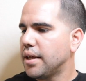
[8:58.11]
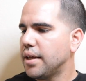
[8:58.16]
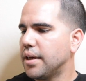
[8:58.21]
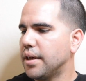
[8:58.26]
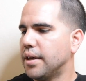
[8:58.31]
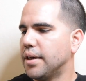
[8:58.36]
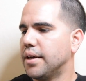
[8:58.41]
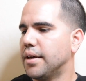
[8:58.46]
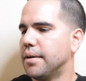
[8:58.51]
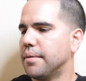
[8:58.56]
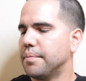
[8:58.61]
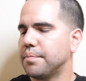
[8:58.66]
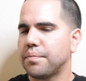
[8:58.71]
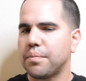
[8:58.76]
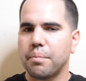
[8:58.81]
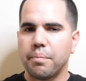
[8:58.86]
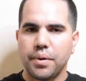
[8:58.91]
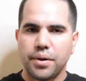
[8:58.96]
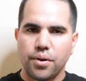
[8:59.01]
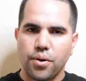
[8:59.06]

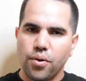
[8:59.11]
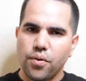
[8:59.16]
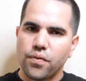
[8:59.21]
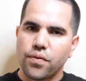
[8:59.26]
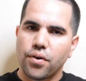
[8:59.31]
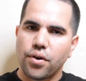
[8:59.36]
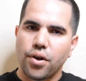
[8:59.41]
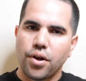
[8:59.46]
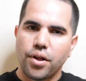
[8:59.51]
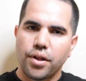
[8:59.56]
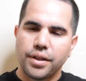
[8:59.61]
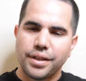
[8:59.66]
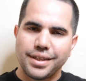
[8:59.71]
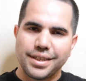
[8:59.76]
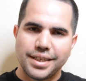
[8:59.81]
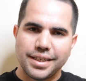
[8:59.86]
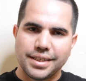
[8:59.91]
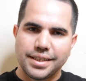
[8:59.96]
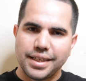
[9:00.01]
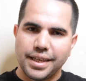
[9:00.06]
but overall
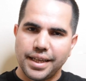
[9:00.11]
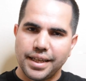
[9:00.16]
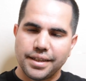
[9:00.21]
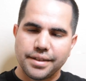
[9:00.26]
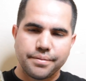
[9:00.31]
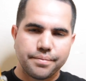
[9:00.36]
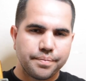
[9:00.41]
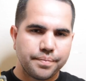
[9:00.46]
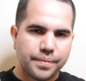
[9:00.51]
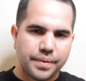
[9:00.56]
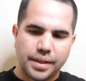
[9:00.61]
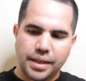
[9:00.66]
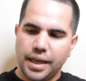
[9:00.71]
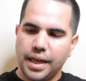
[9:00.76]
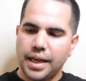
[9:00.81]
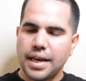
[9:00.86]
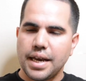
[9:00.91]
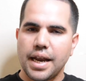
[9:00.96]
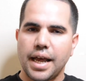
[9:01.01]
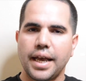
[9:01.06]
just
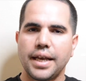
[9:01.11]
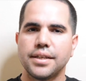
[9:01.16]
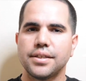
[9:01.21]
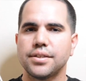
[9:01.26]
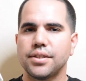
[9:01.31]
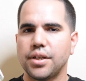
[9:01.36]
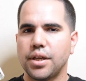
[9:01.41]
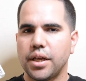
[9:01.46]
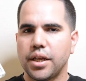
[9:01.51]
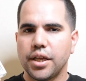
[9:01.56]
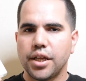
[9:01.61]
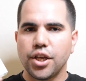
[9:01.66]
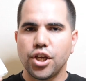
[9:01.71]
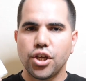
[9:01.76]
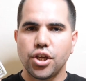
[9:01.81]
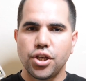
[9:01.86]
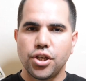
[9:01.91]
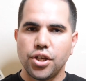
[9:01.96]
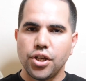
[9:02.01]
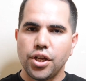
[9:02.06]
a nice,
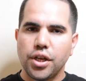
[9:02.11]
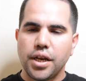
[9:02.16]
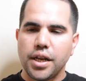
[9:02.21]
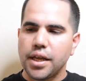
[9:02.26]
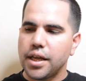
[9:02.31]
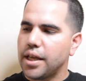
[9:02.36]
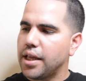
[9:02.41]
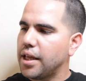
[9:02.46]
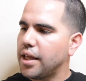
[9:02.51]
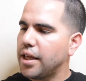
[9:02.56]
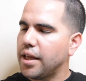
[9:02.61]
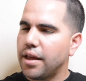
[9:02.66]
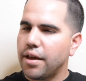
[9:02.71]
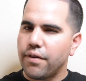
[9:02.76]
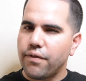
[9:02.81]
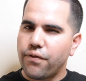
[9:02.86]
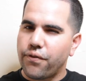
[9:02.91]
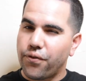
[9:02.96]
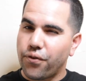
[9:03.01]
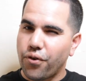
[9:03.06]
good,
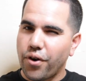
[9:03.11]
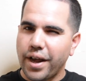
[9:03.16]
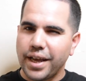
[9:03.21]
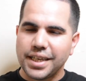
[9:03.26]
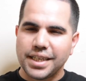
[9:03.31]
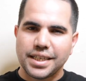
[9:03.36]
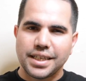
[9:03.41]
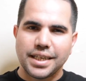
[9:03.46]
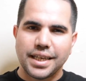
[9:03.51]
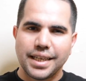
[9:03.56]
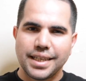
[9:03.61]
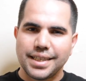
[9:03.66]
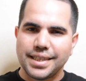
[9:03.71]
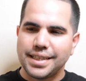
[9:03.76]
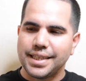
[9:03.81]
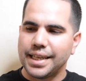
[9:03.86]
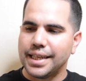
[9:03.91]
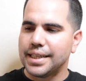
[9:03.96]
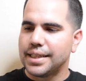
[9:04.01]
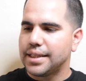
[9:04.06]
fresh
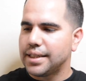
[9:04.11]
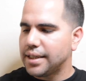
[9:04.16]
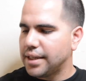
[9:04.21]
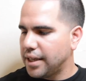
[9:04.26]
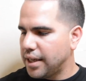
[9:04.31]
scent.